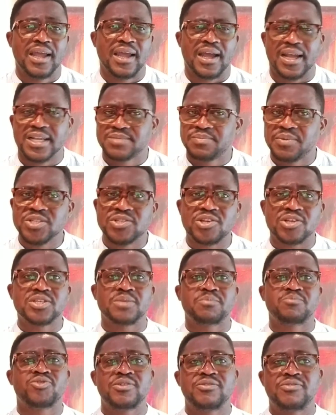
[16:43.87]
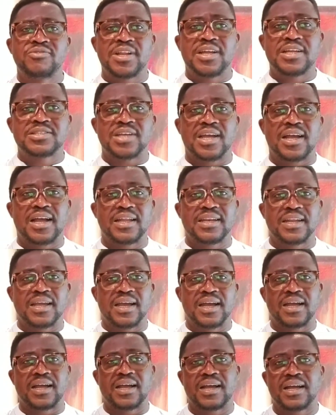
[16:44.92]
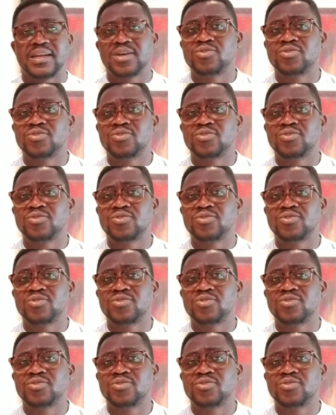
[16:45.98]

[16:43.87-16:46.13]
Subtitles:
It's been such a privilege and